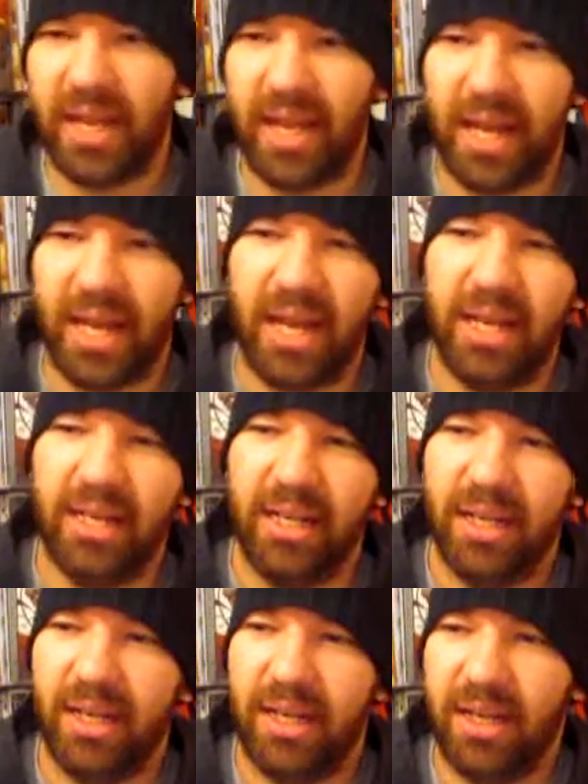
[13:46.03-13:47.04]
and
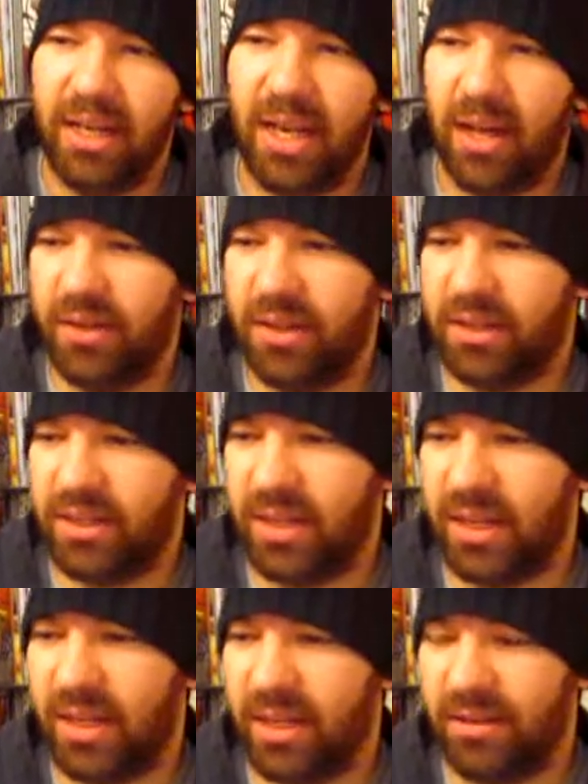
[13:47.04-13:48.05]
how this
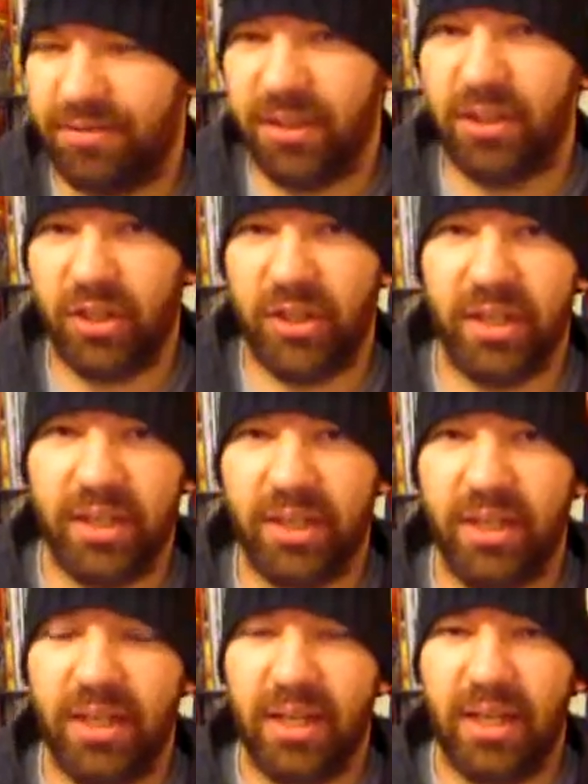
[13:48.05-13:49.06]
uh, Phil Urich
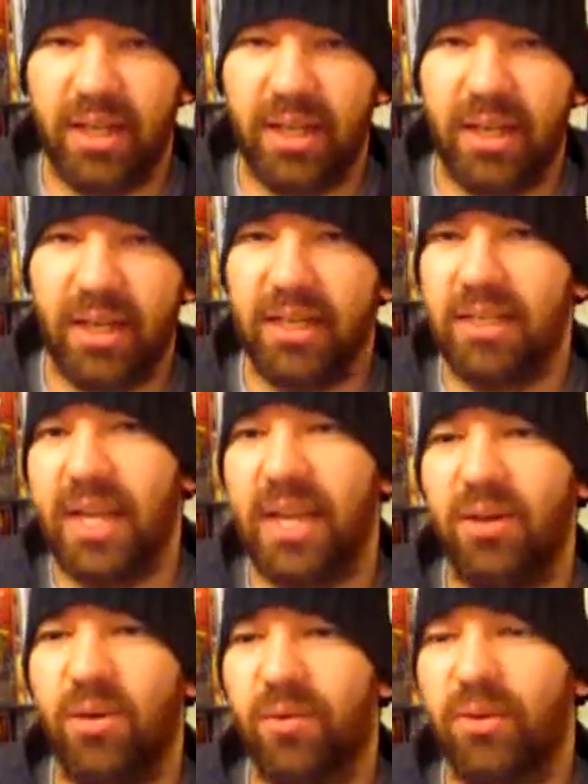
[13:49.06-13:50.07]
uh, has
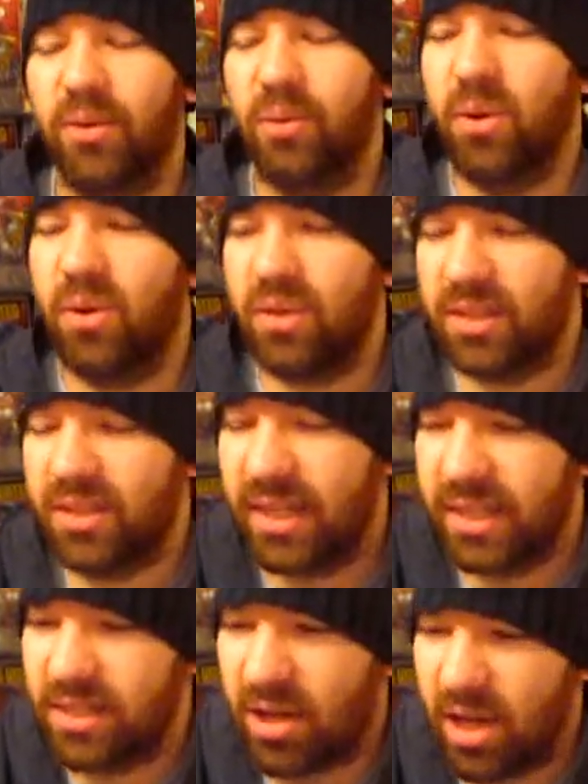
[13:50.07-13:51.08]
taken over the role as,
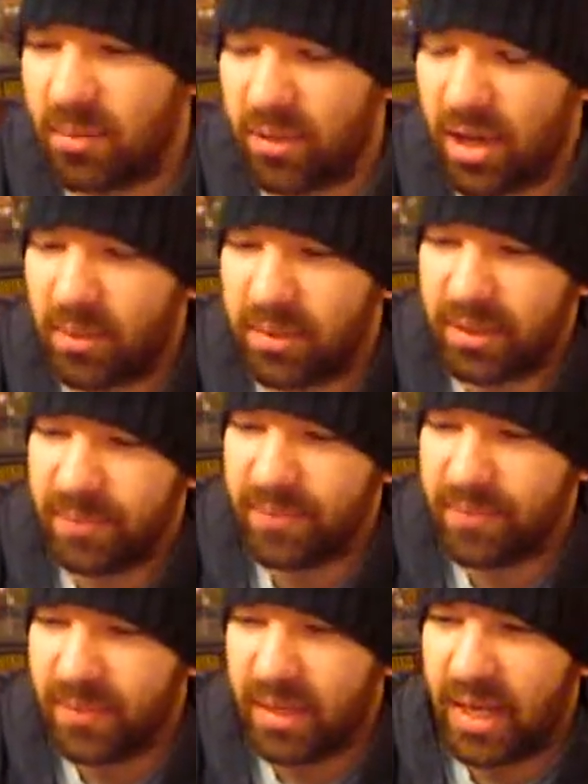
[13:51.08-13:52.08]
as Hobgoblin
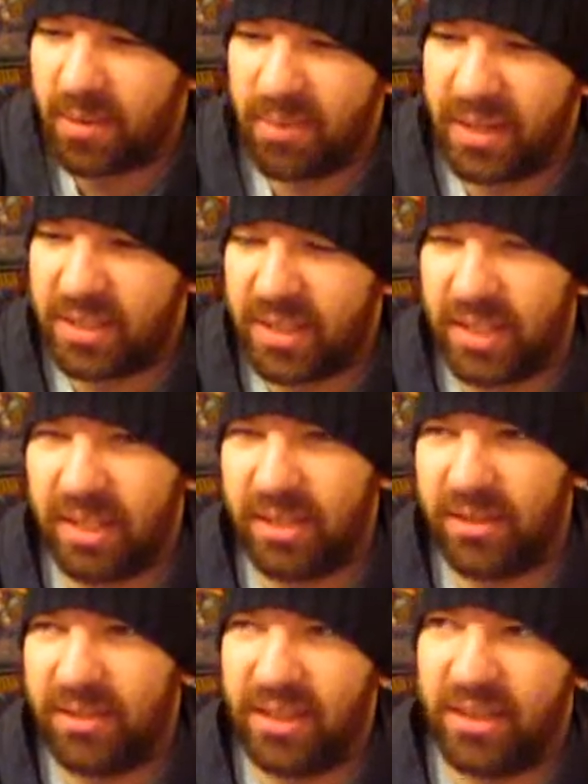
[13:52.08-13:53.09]
and basically
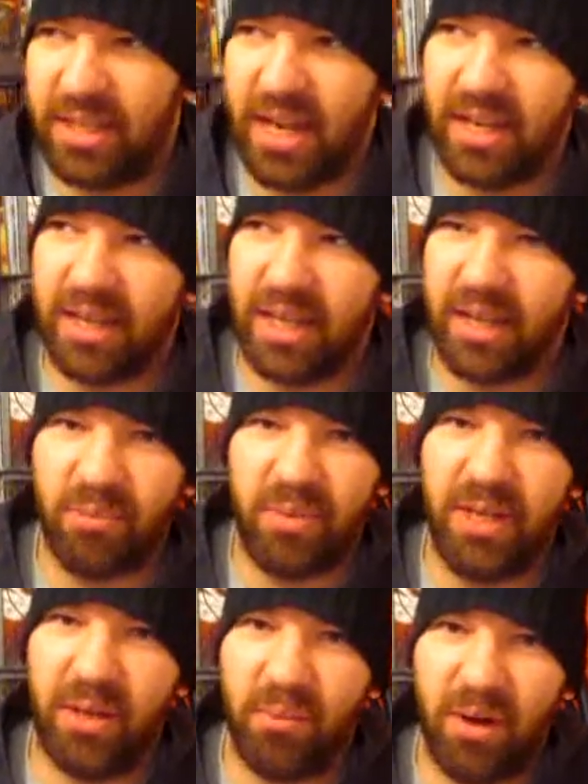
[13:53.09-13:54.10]
he's kind of like a
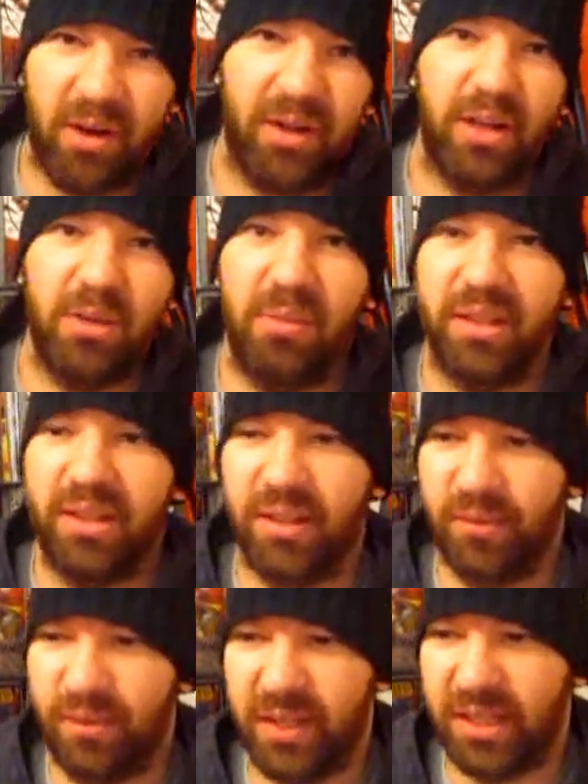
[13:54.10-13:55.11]
Peter Parker but
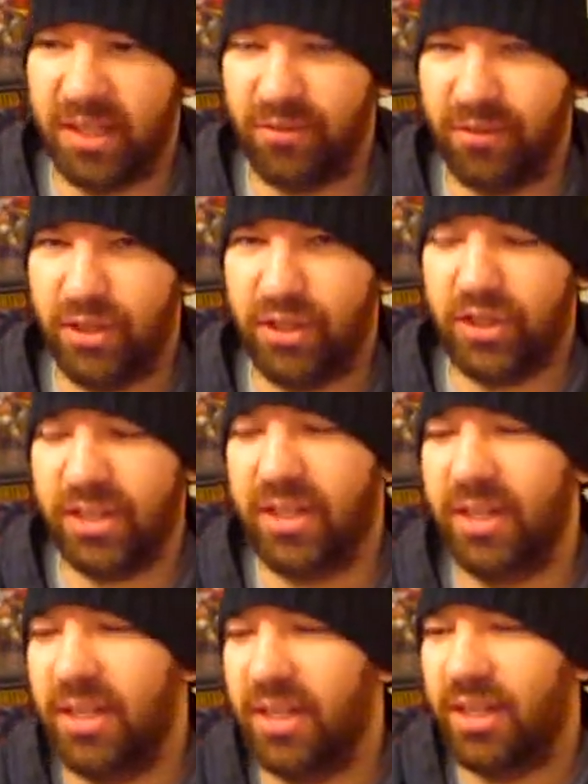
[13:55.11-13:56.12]
the villain version
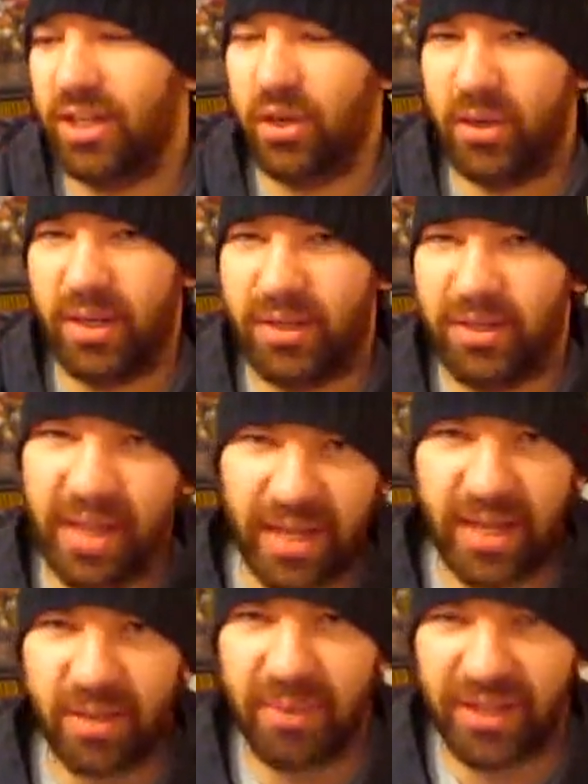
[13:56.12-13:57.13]
you know
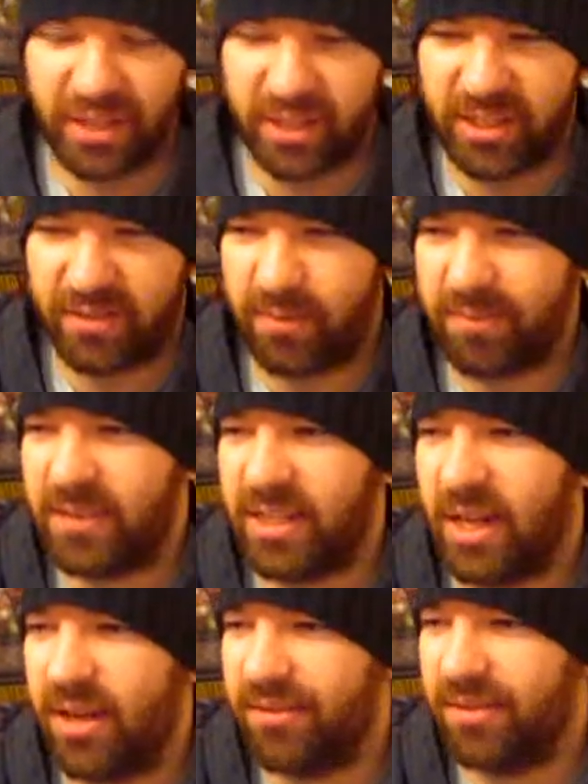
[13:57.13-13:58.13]
taking pictures of
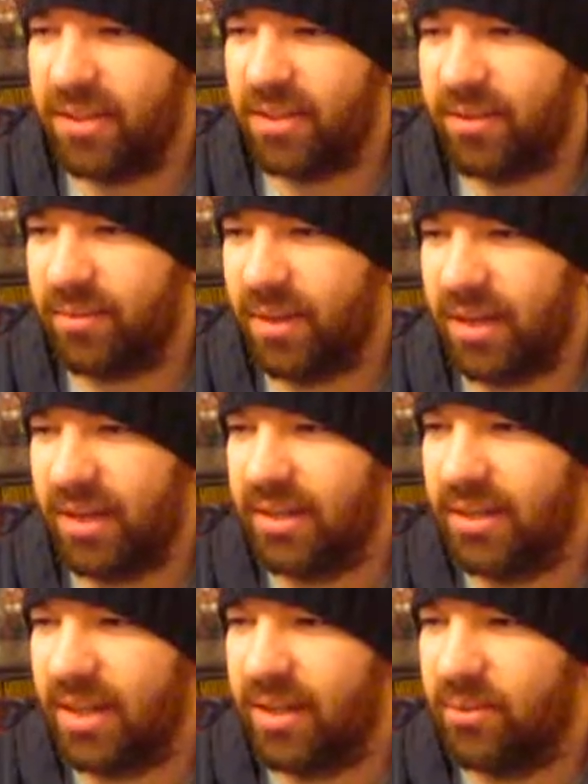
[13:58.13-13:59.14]
himself and,
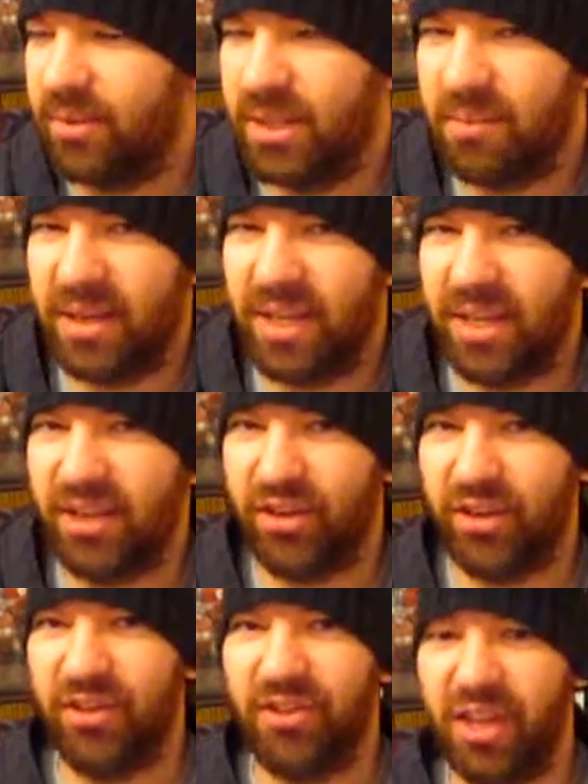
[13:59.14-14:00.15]
and uh, really making
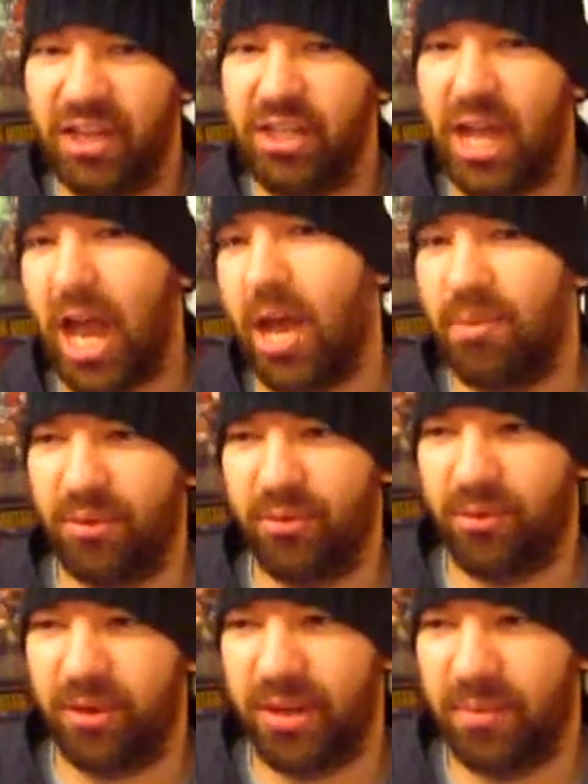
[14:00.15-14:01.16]
good things happen
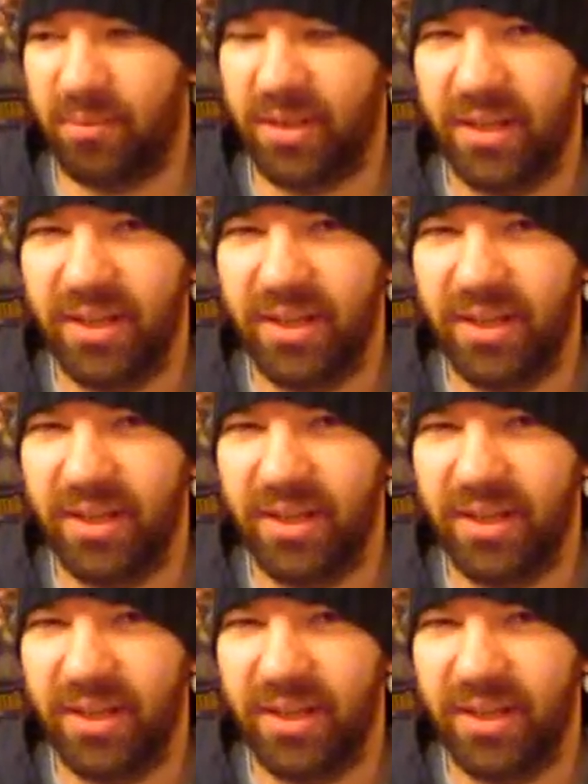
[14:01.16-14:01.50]
for him